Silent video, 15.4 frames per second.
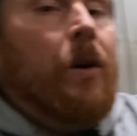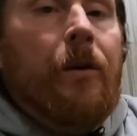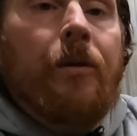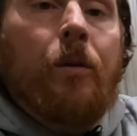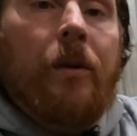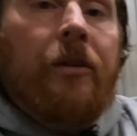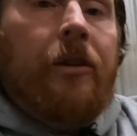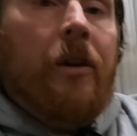
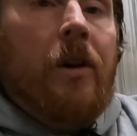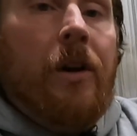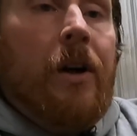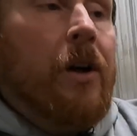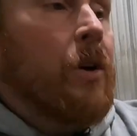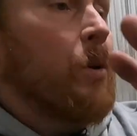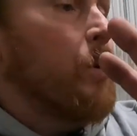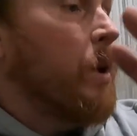those with
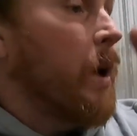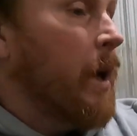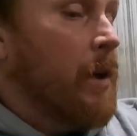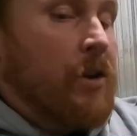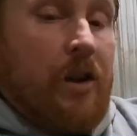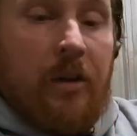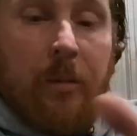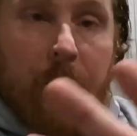silicone
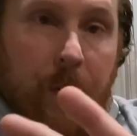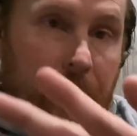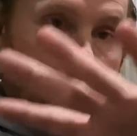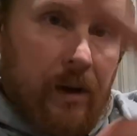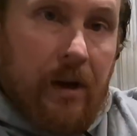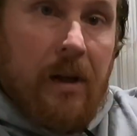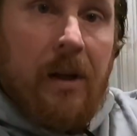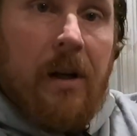and just
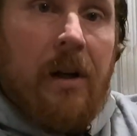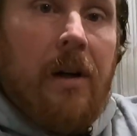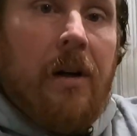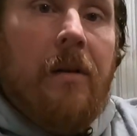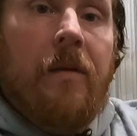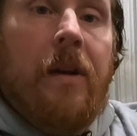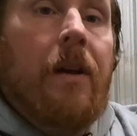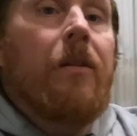put the,
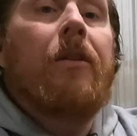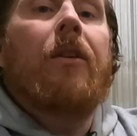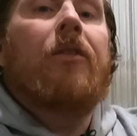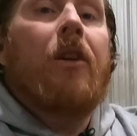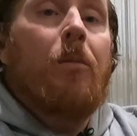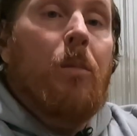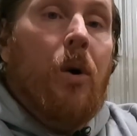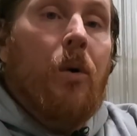uh, the
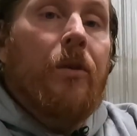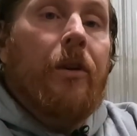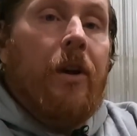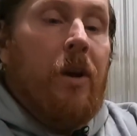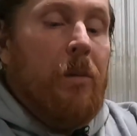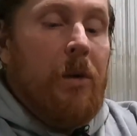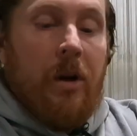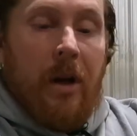existing bolts
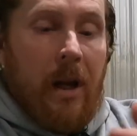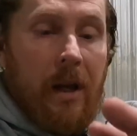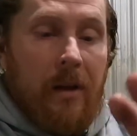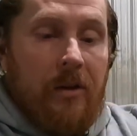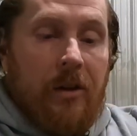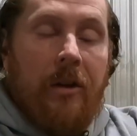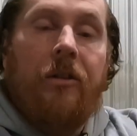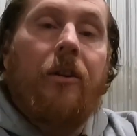that come in your
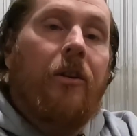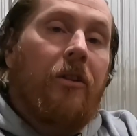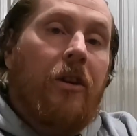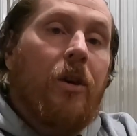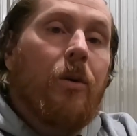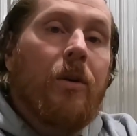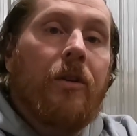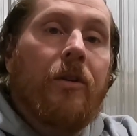kit just to
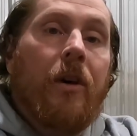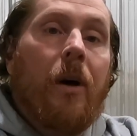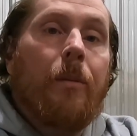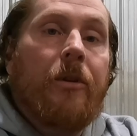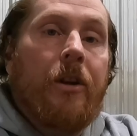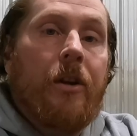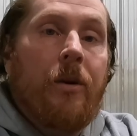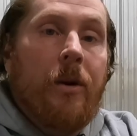seal those
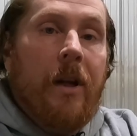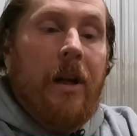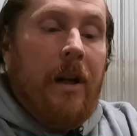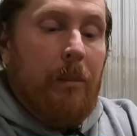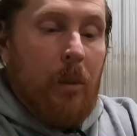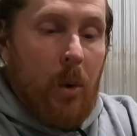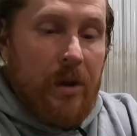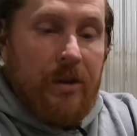up so you don't get
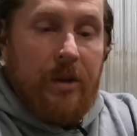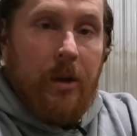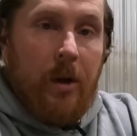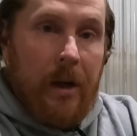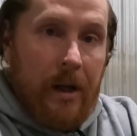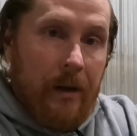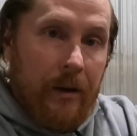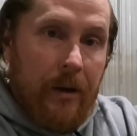any
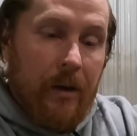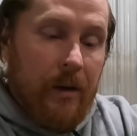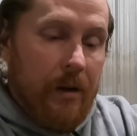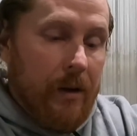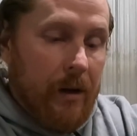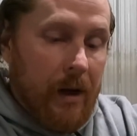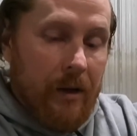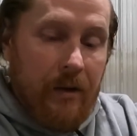moisture into
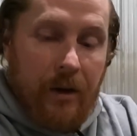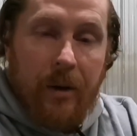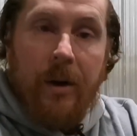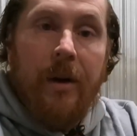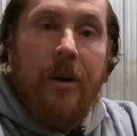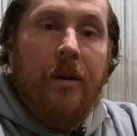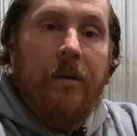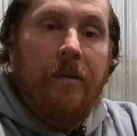the
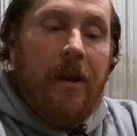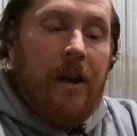interior of the